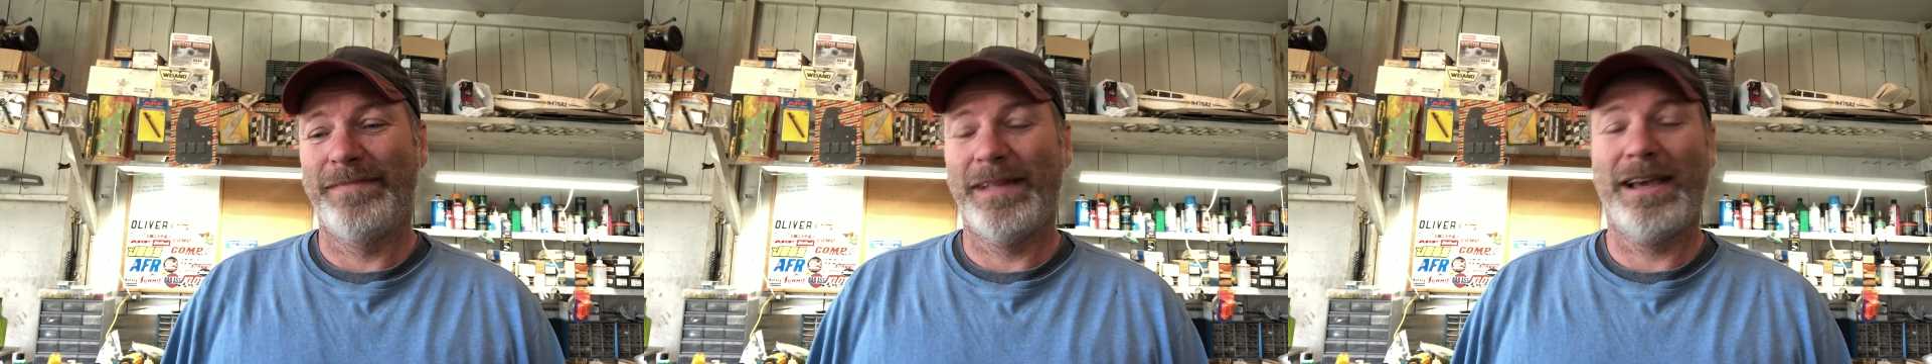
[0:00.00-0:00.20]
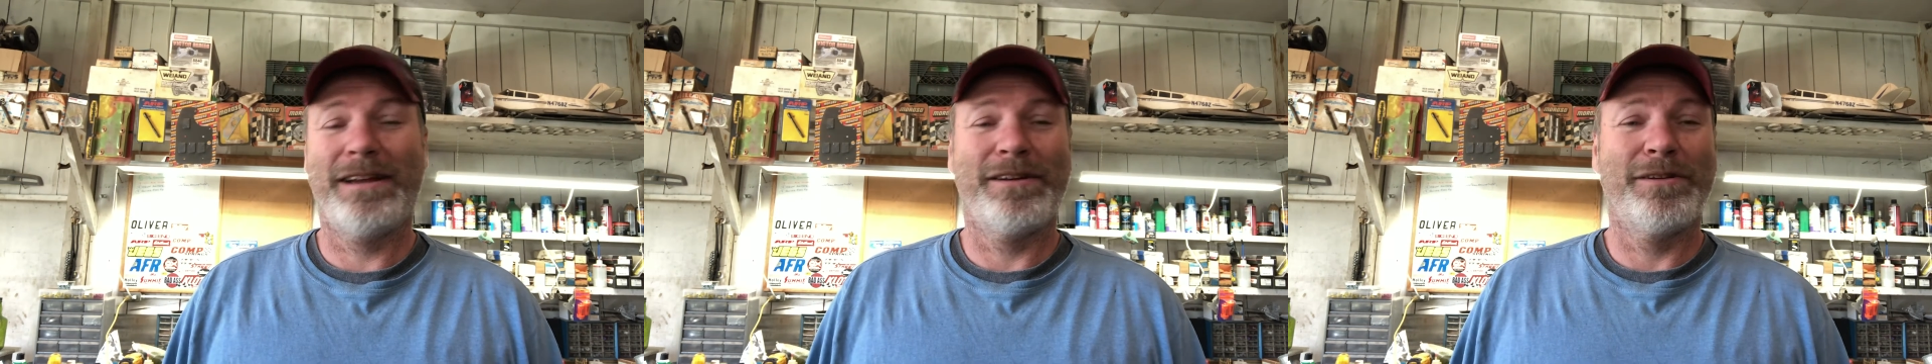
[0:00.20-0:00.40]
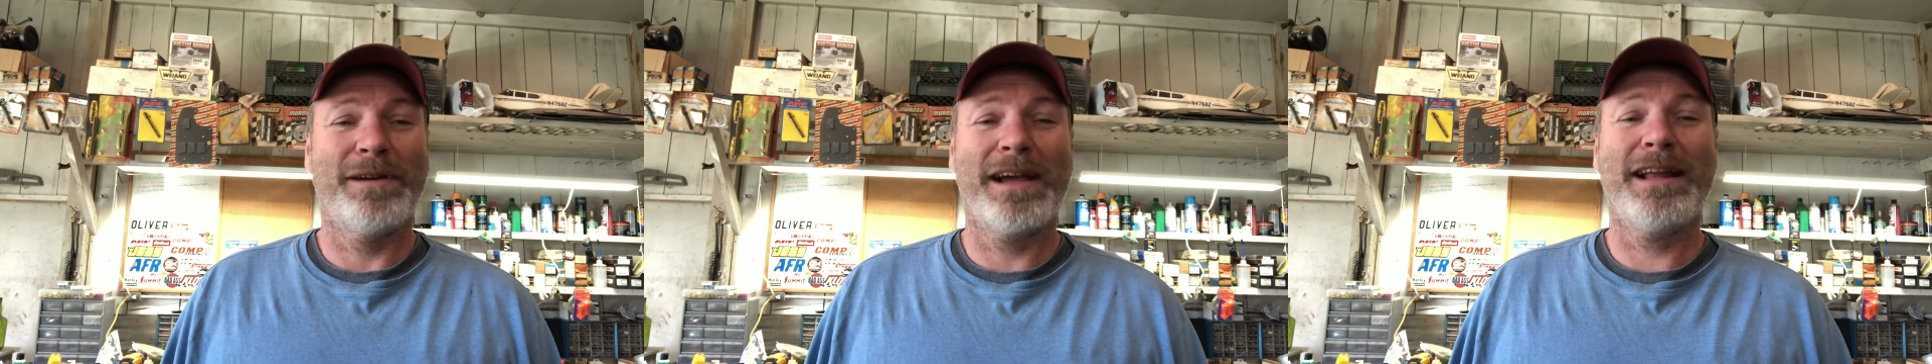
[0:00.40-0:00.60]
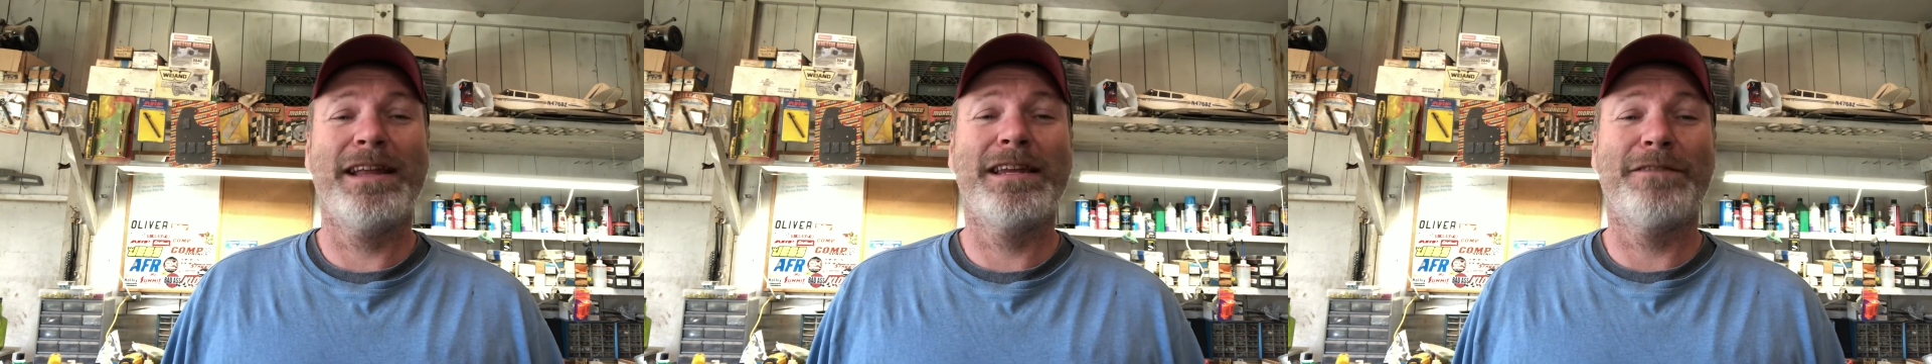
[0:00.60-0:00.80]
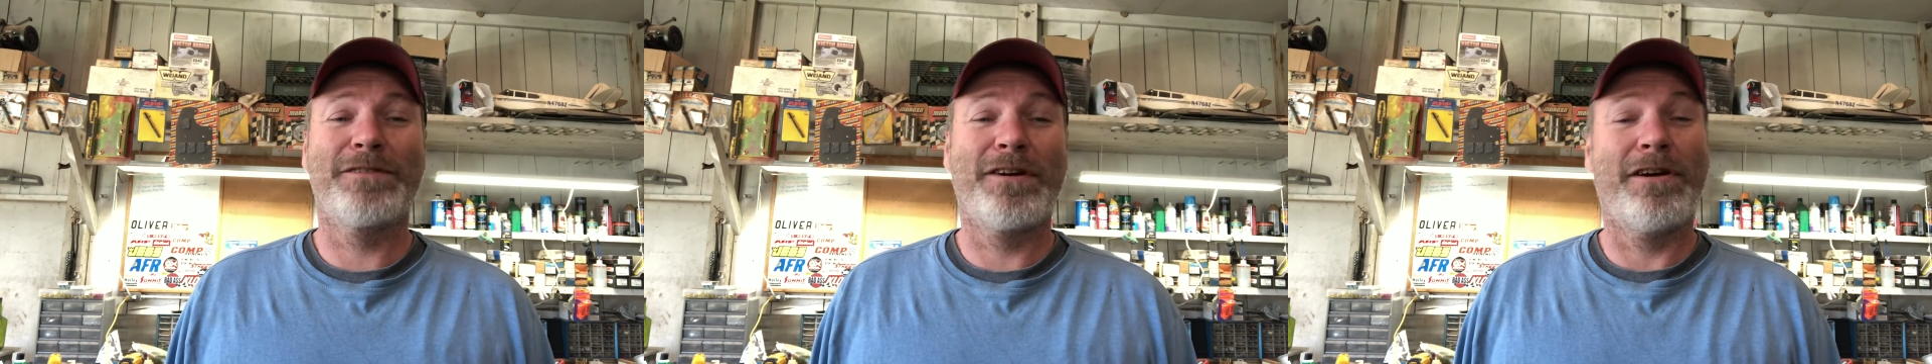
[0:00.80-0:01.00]
I don't know. I got
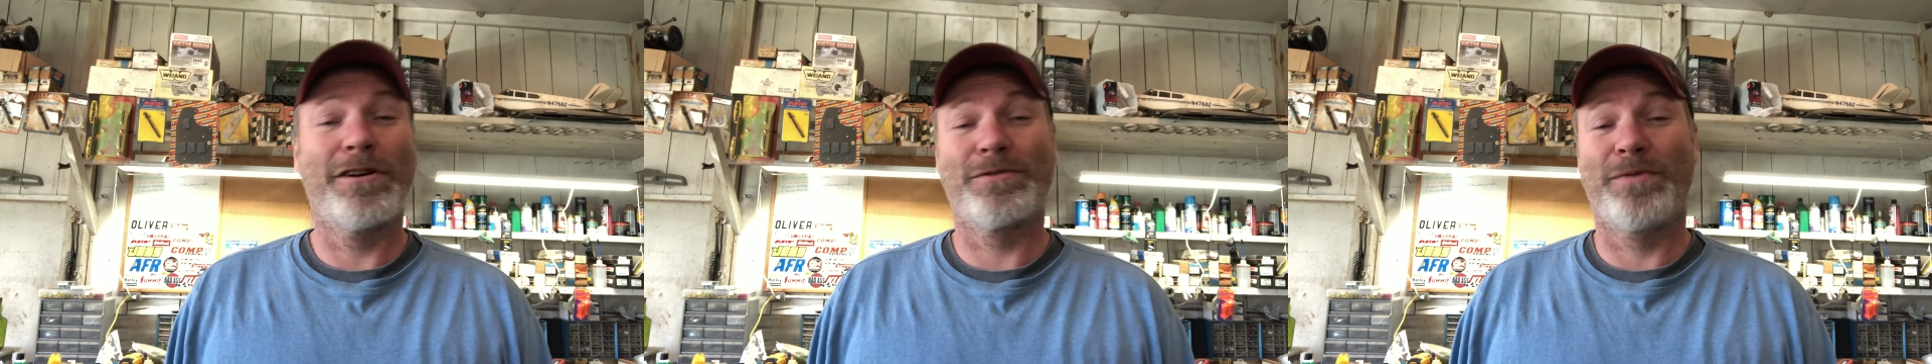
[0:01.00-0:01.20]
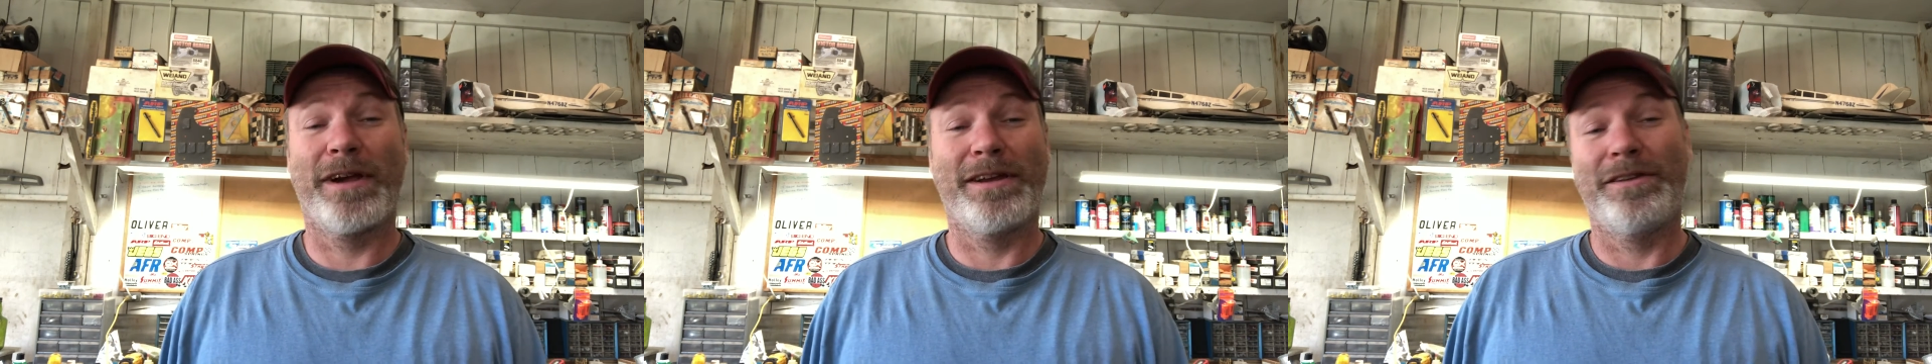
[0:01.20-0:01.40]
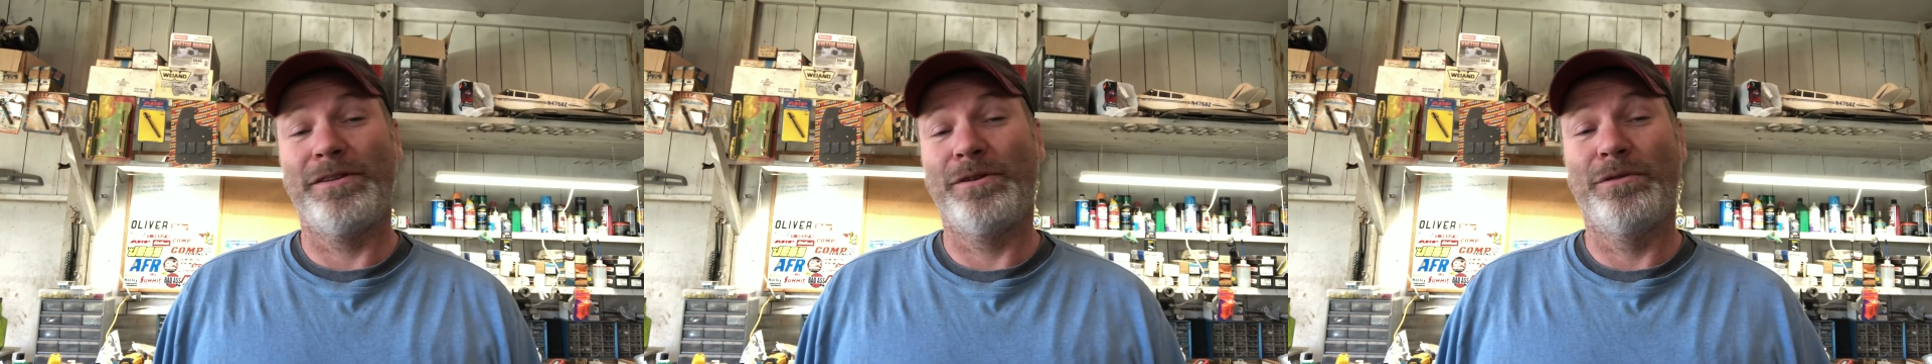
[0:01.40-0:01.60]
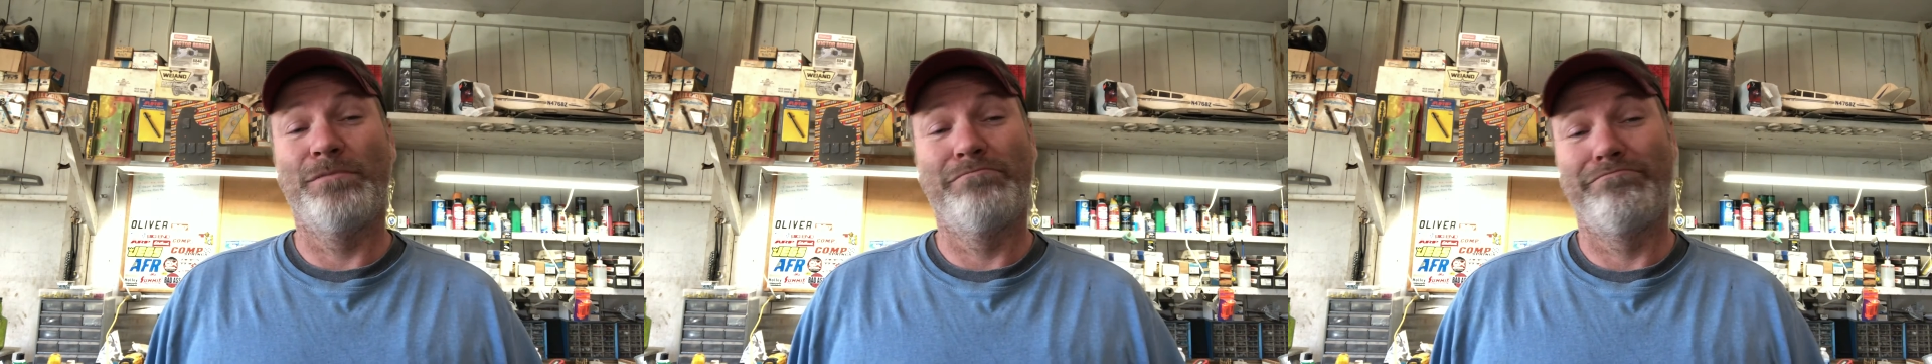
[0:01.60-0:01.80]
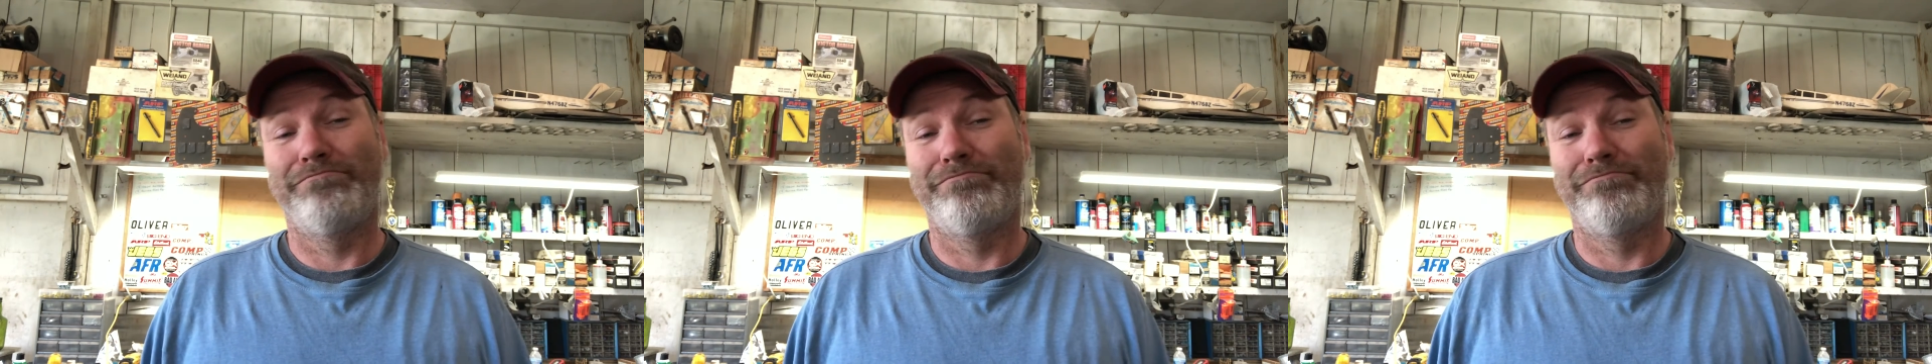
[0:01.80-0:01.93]
enough cars where I can do